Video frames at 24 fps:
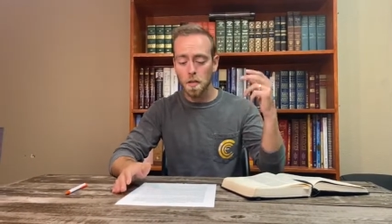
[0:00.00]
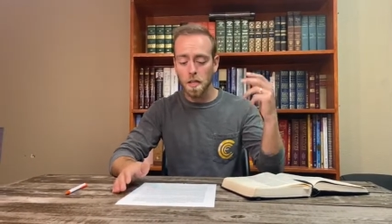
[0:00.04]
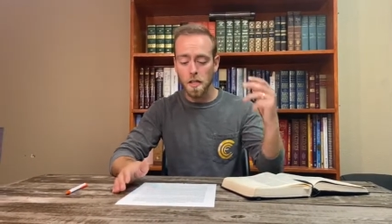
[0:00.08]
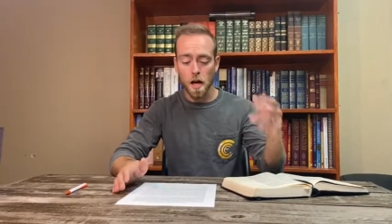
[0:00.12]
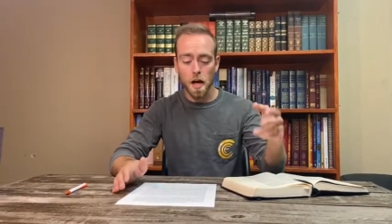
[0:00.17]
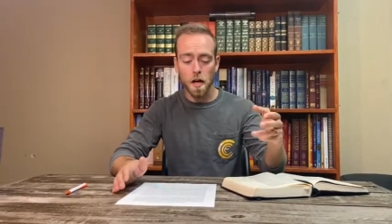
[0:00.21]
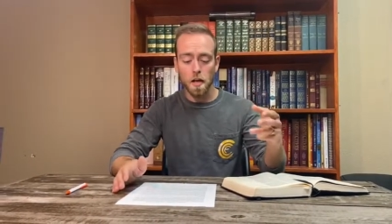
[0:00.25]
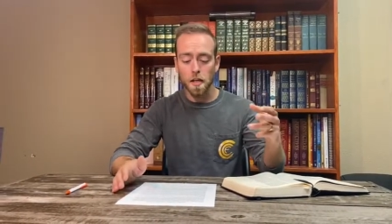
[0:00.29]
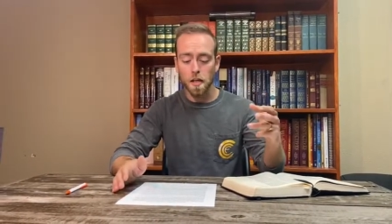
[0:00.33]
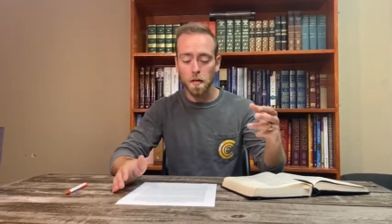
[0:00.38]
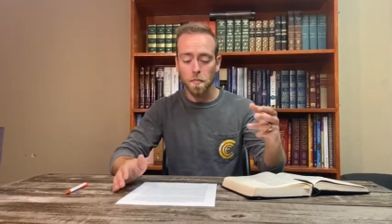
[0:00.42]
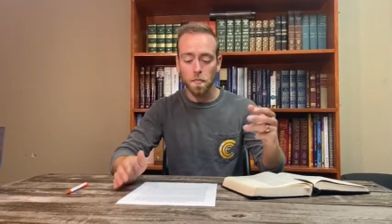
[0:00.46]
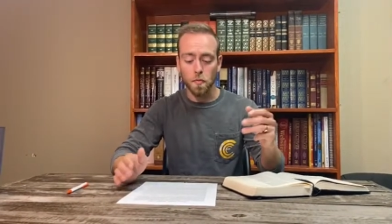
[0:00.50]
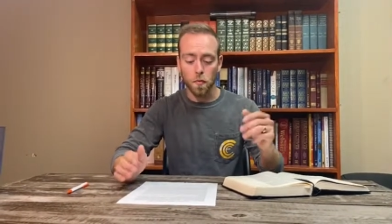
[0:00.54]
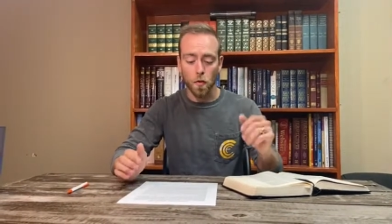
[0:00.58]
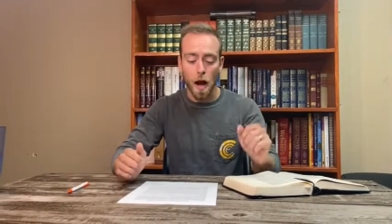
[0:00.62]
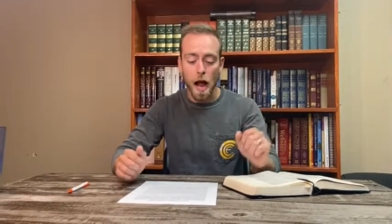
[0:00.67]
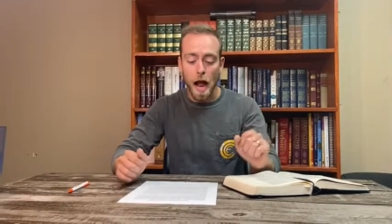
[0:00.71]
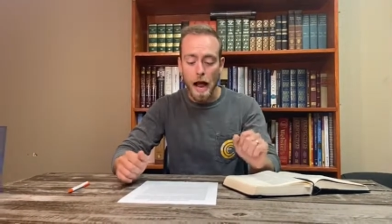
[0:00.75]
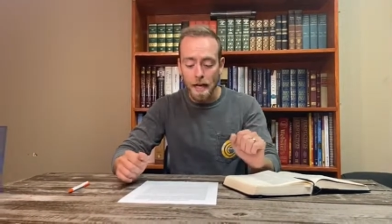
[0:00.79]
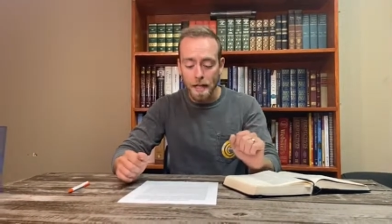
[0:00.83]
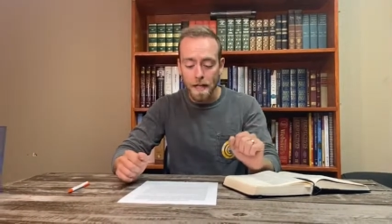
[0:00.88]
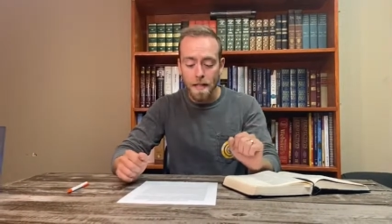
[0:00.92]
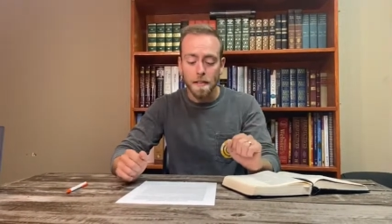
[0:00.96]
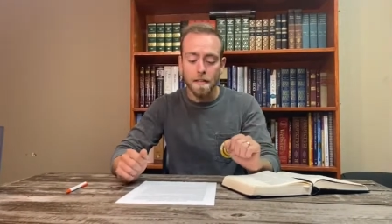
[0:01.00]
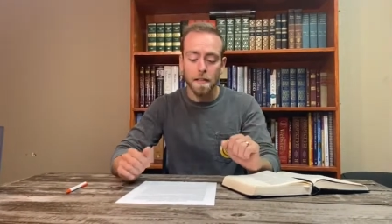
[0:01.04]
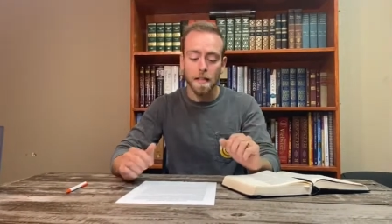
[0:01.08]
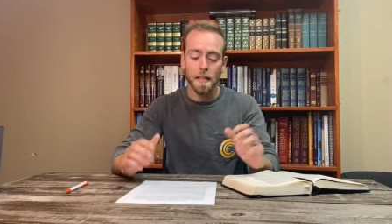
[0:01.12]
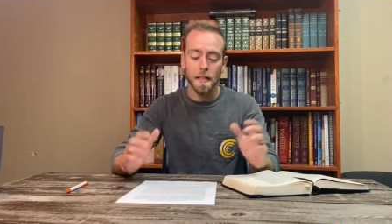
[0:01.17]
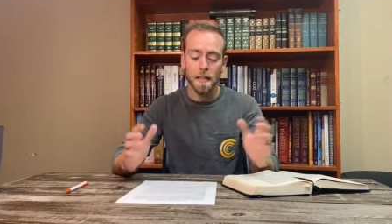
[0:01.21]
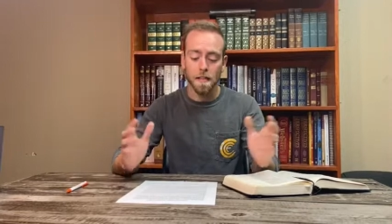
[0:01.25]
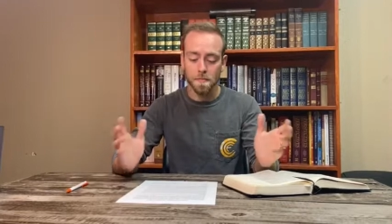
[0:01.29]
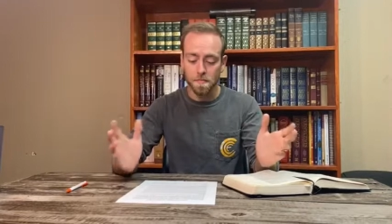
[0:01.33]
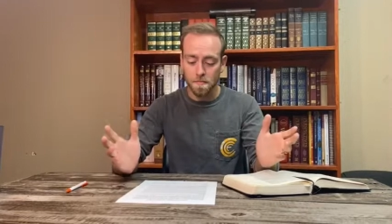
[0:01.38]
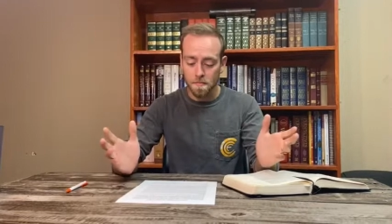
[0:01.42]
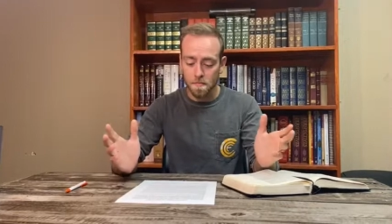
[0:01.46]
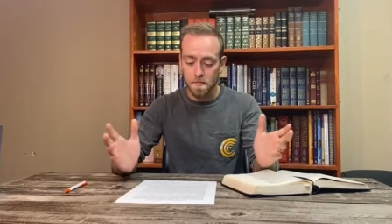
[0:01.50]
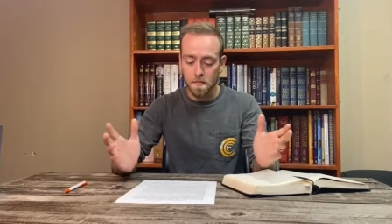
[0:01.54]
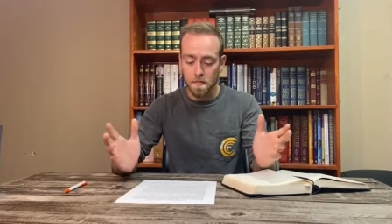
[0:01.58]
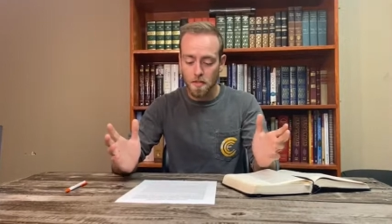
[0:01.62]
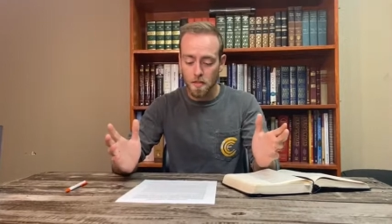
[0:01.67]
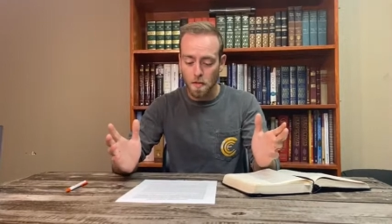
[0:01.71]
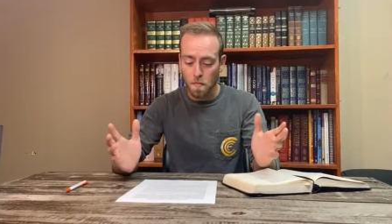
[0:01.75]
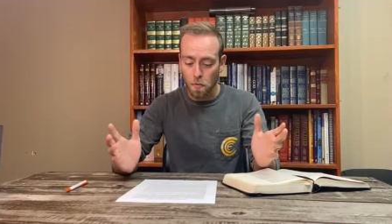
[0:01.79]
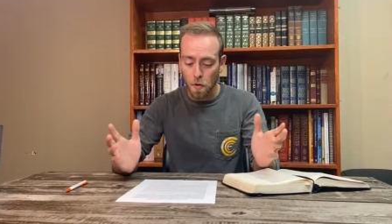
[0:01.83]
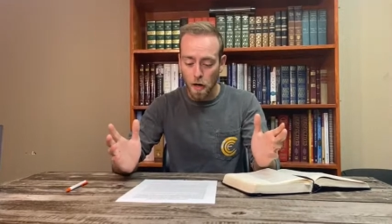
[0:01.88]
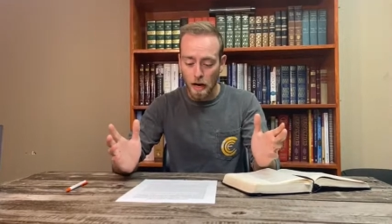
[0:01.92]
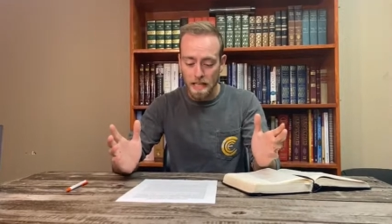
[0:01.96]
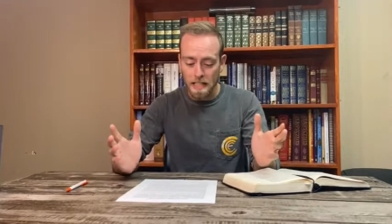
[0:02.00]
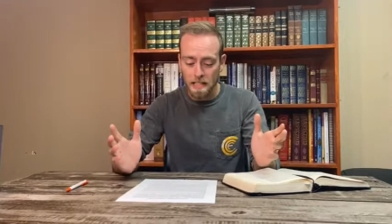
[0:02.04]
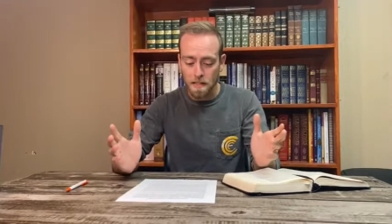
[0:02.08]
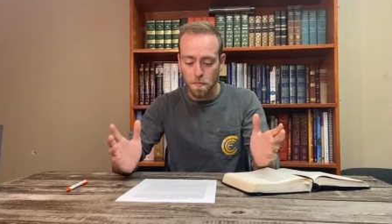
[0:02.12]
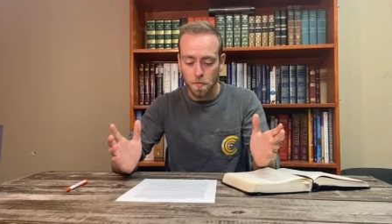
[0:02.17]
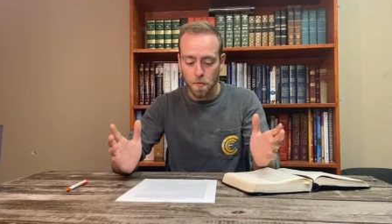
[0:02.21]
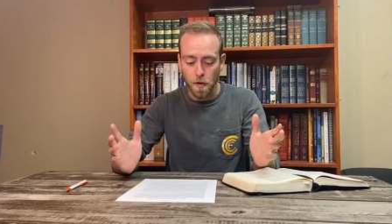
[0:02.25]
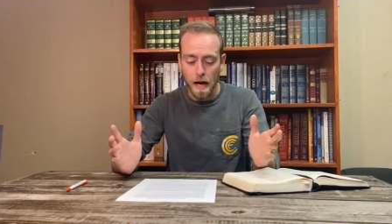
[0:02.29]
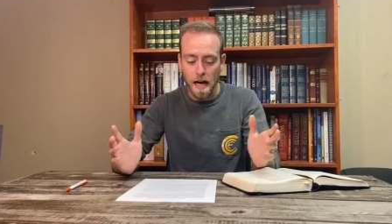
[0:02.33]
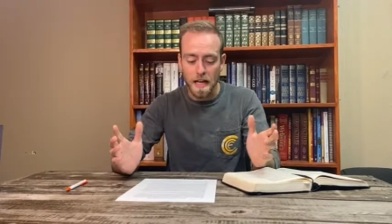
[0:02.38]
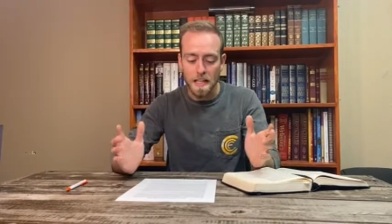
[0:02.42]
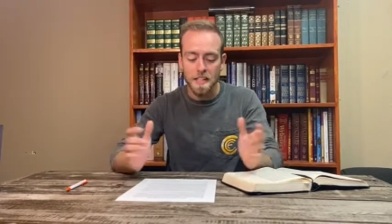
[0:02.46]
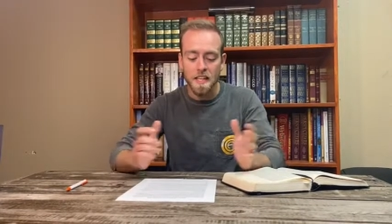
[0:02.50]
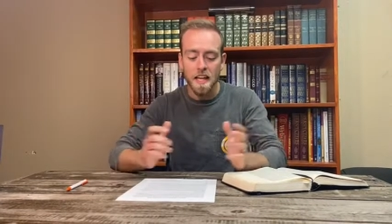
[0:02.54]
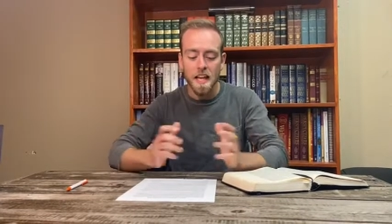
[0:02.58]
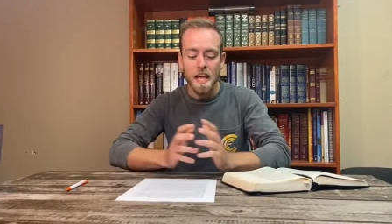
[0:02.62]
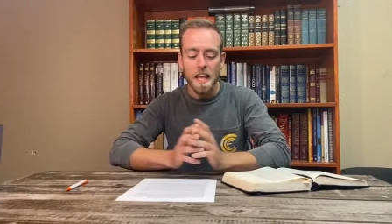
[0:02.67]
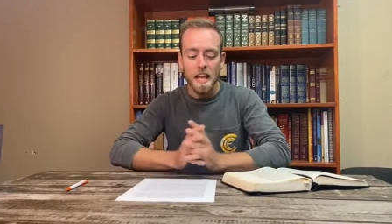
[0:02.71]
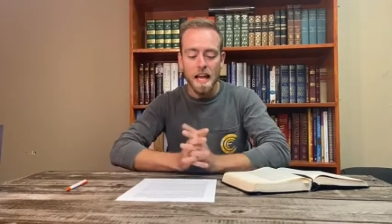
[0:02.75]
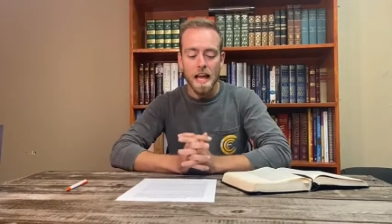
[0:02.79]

younger bride. Um, surprise, surprise.